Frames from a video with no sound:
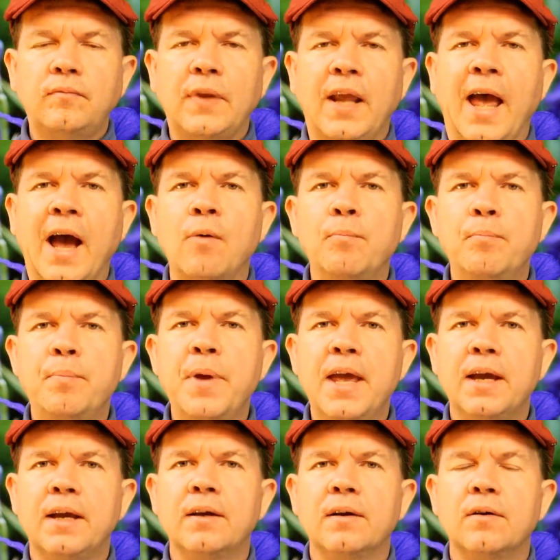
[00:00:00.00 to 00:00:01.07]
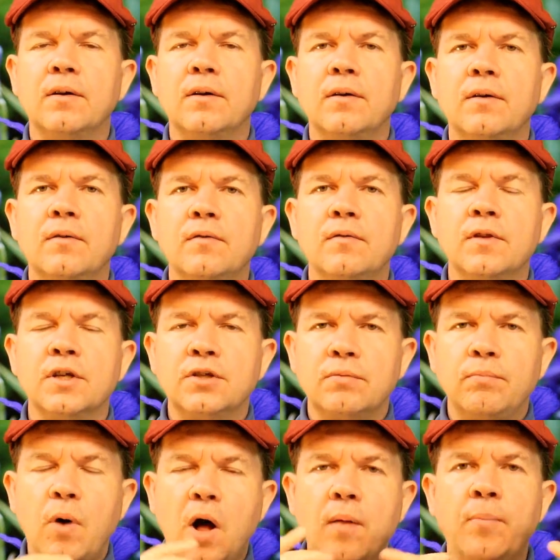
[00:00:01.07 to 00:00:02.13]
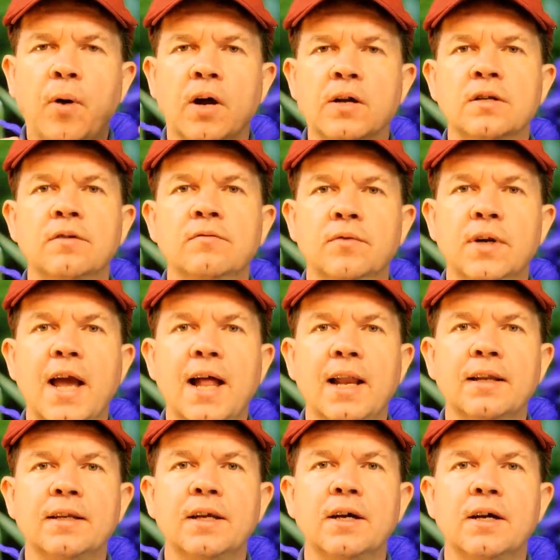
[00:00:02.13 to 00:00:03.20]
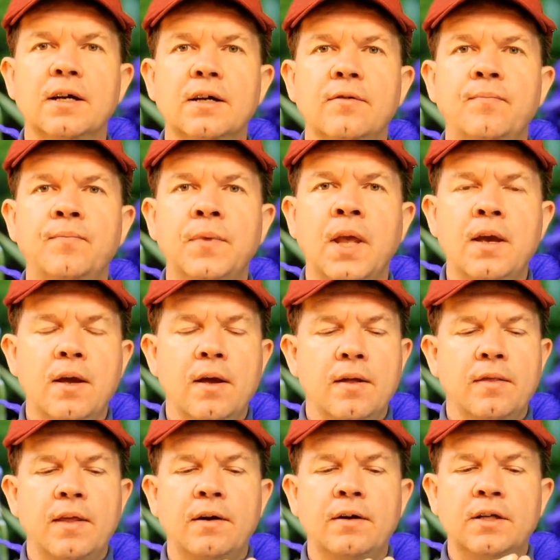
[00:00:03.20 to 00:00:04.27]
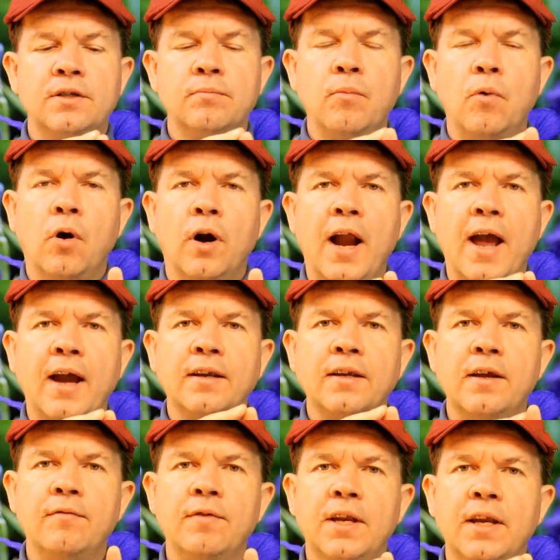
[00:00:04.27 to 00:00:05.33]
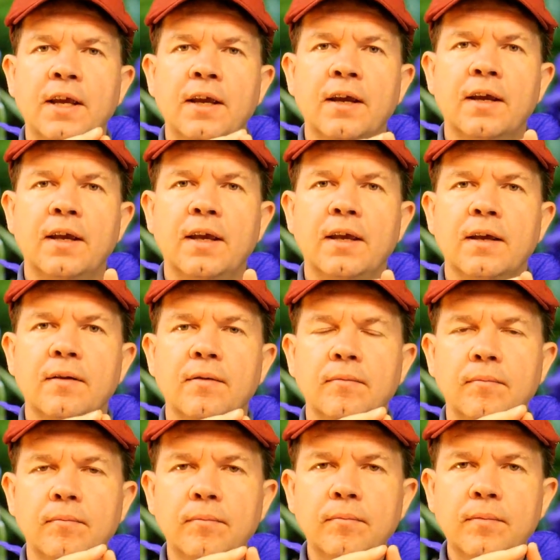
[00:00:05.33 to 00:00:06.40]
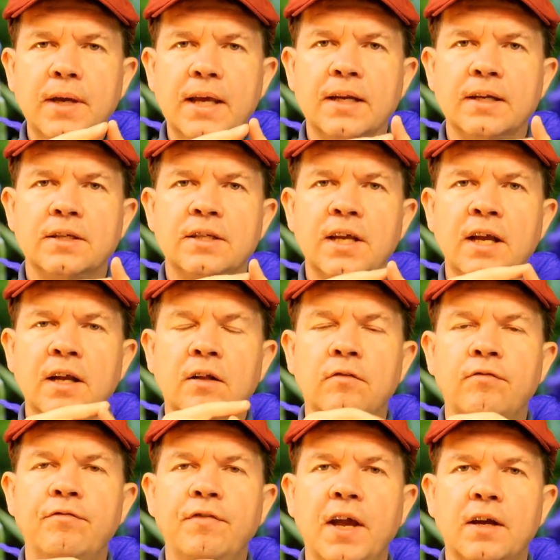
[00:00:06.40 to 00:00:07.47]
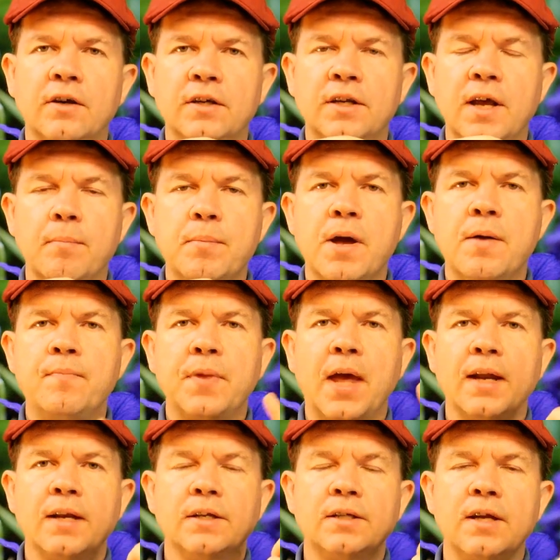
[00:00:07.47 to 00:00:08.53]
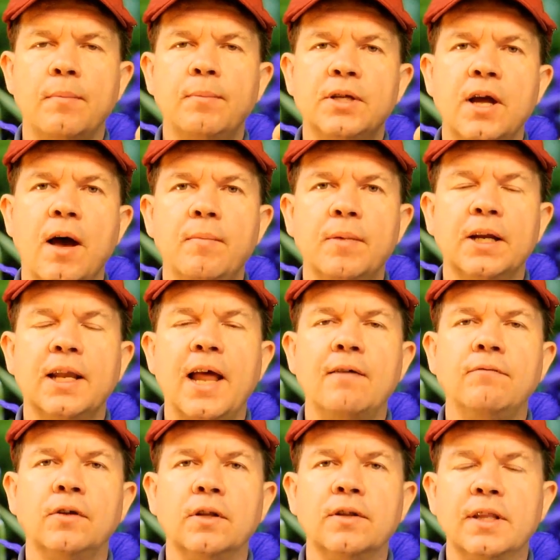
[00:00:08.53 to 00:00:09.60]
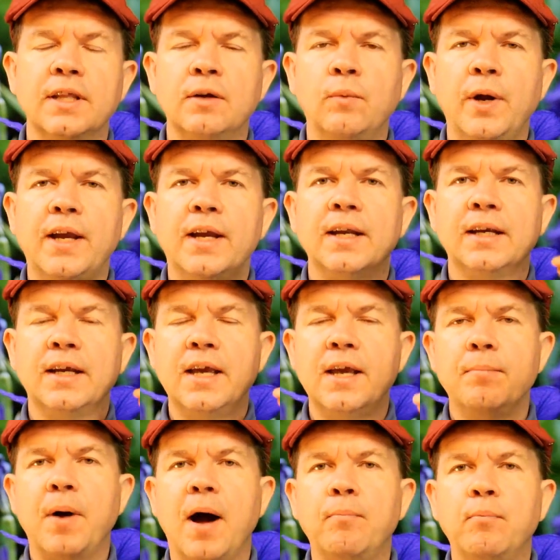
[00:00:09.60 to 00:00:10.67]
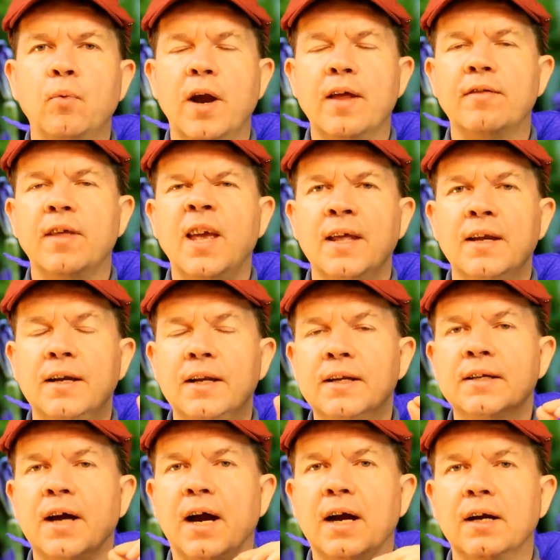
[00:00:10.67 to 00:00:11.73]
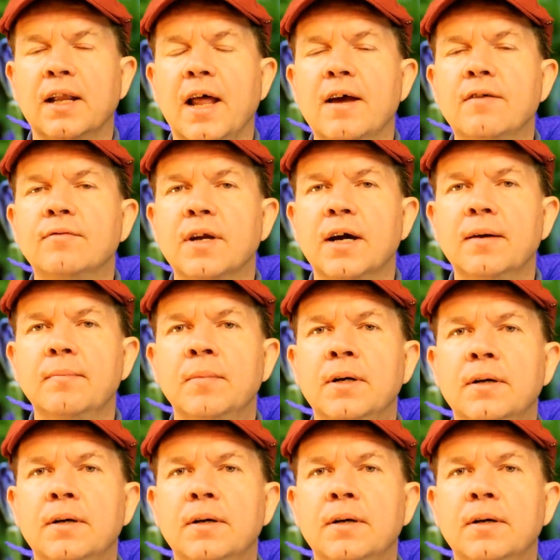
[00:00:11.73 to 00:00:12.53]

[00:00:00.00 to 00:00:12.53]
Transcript: how big the small parts of reality are. There is more activity in a single fingertip at a subatomic level than we can keep up with in an entire lifetime.